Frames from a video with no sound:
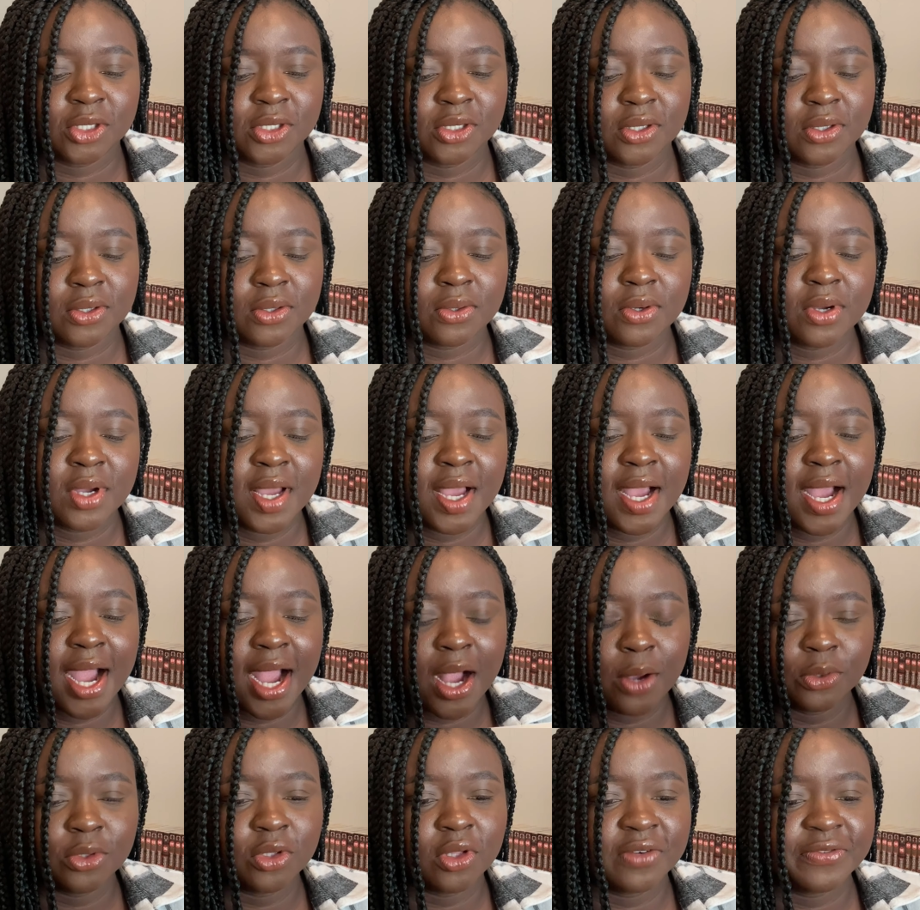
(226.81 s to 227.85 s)
So
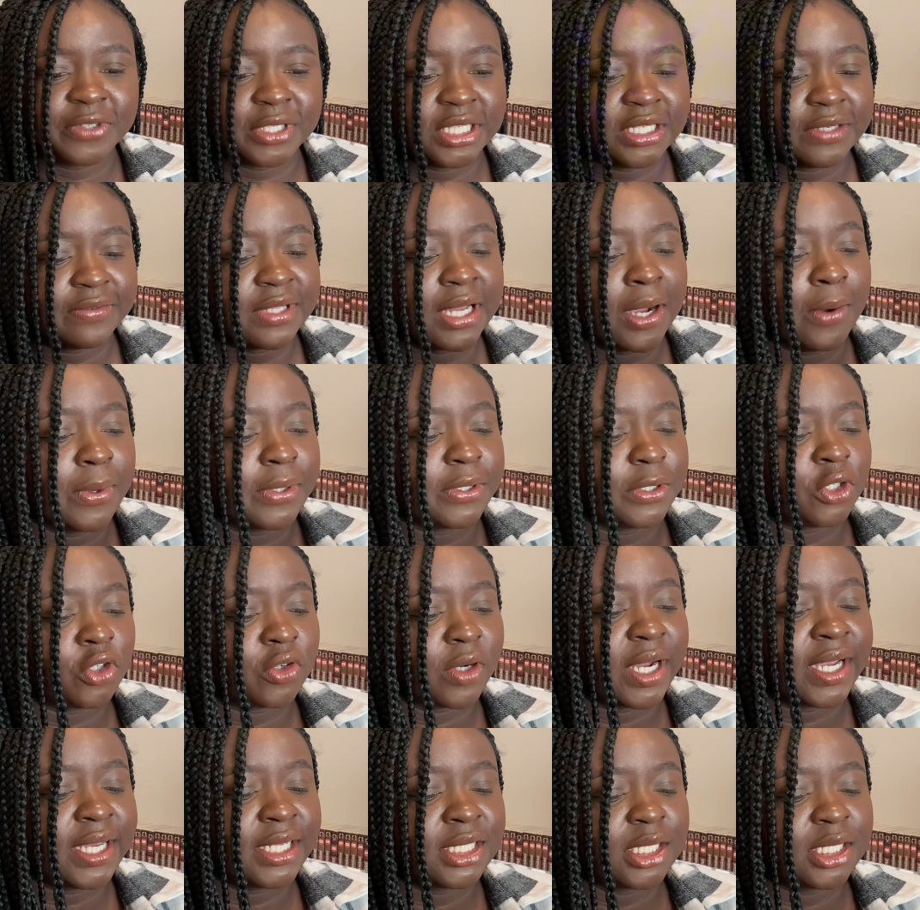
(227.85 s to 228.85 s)
I would love to give that one a try.